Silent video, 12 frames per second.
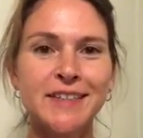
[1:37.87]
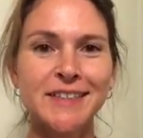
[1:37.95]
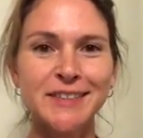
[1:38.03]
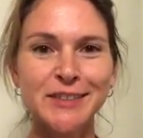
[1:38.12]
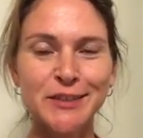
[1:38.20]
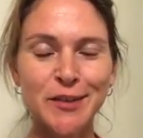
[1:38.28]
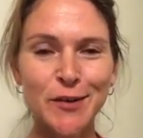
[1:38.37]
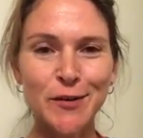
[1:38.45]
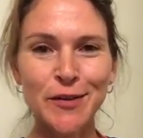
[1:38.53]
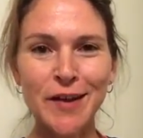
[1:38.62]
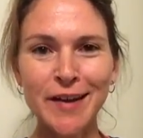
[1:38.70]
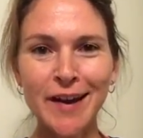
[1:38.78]
So
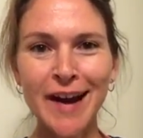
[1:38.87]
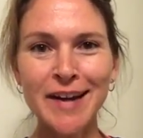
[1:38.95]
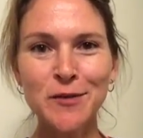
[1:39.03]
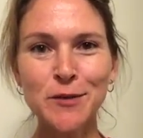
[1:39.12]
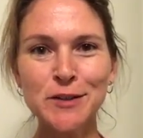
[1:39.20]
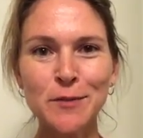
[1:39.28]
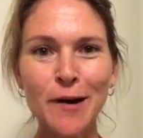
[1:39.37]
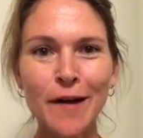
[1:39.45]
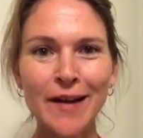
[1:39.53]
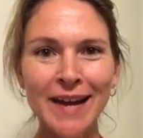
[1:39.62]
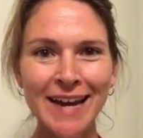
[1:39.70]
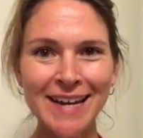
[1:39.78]
that hike was
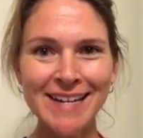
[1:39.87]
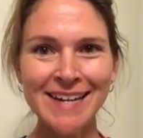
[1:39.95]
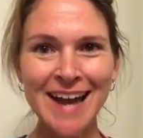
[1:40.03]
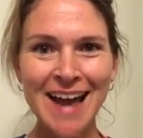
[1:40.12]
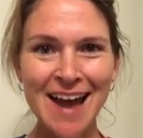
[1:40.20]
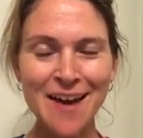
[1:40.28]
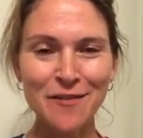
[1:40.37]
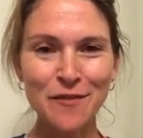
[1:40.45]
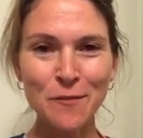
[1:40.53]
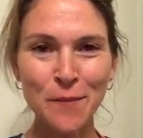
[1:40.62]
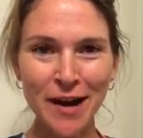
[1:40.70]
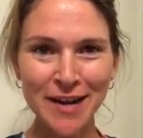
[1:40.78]
about 8.5
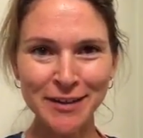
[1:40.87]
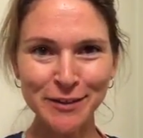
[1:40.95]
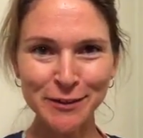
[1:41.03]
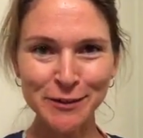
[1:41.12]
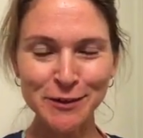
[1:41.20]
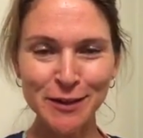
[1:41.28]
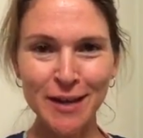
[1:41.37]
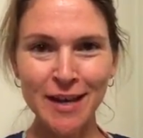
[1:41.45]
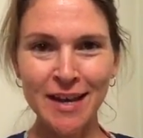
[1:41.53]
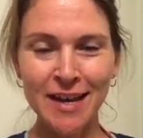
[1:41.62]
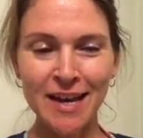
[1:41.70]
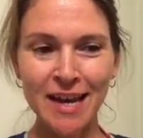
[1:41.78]
miles,
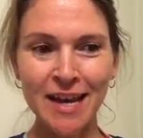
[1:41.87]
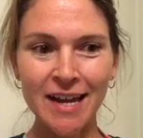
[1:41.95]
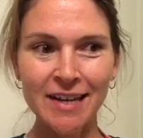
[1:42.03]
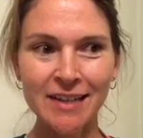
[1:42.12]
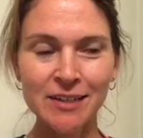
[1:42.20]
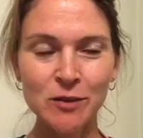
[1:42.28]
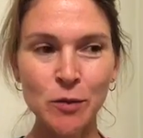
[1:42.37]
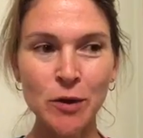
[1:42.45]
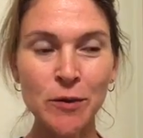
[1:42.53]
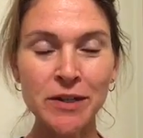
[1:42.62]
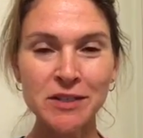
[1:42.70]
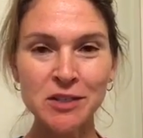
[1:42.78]
and we
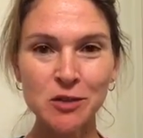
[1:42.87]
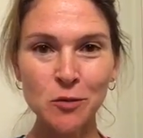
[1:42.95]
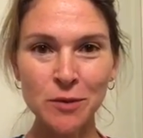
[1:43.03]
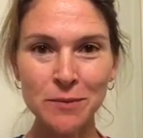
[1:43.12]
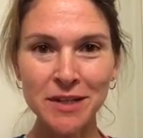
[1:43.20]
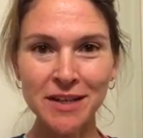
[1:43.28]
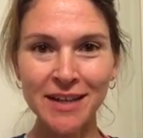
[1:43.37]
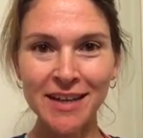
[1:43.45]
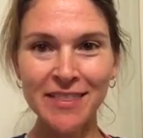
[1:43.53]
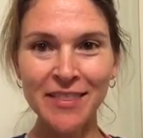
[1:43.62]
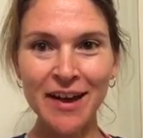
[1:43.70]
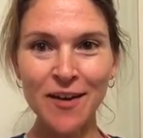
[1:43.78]
went swimming
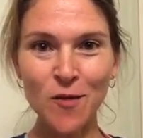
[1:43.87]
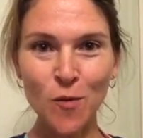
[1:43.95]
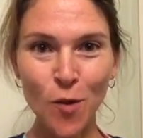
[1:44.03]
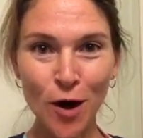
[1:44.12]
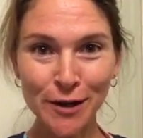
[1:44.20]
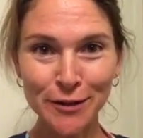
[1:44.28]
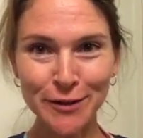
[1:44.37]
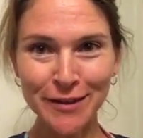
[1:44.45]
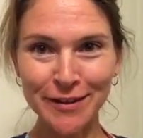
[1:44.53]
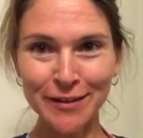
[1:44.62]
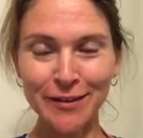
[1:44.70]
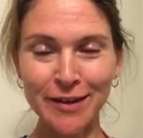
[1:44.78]
in that water
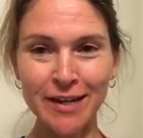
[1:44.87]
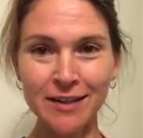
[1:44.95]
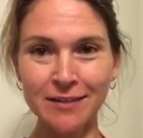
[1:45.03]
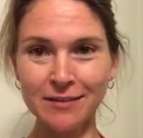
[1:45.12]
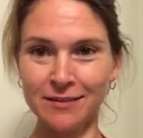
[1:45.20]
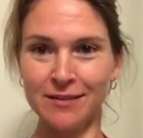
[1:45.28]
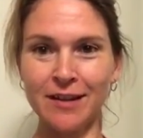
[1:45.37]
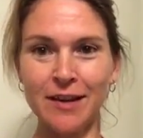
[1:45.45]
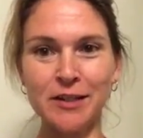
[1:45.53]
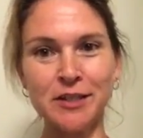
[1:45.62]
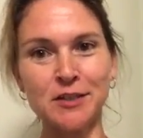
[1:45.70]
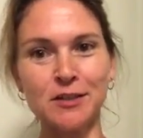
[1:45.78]
there, and
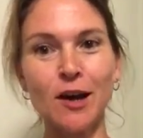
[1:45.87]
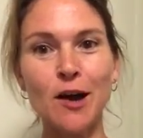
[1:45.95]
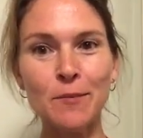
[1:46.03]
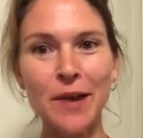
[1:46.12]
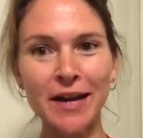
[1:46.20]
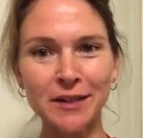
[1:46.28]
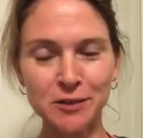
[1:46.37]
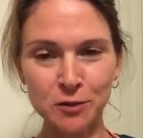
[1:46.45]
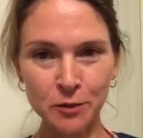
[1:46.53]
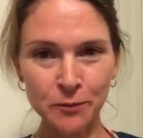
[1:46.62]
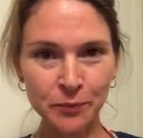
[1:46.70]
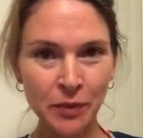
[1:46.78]
I just got back,
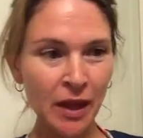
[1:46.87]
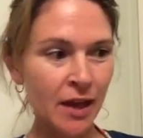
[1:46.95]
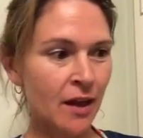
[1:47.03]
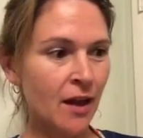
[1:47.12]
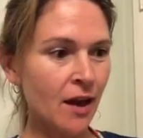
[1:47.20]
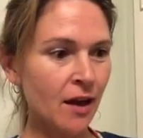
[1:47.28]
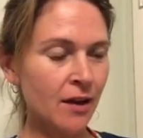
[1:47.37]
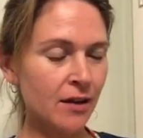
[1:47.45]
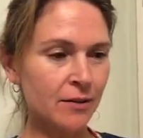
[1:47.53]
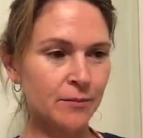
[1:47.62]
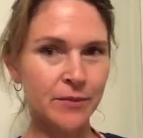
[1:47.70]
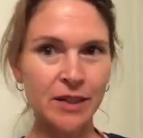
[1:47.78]
so
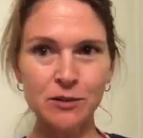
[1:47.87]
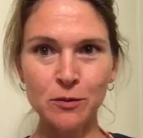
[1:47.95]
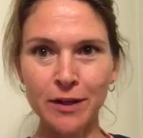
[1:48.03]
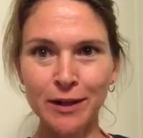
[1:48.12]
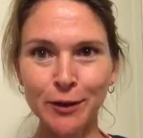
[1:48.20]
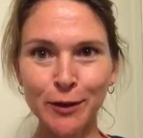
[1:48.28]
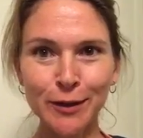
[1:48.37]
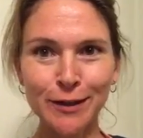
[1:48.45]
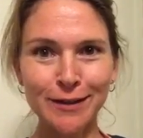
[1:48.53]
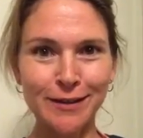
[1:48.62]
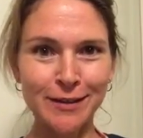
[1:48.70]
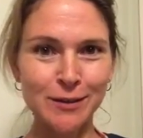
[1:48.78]
that's why I
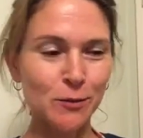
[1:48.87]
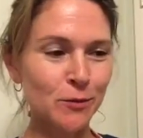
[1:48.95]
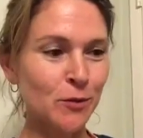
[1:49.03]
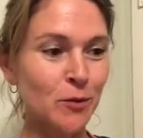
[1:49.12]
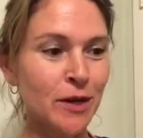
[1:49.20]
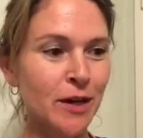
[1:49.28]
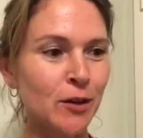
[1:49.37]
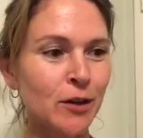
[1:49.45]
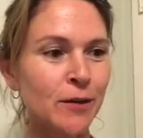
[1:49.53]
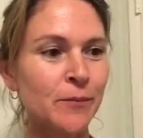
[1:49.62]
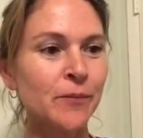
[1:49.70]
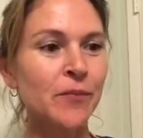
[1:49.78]
look as the way I look.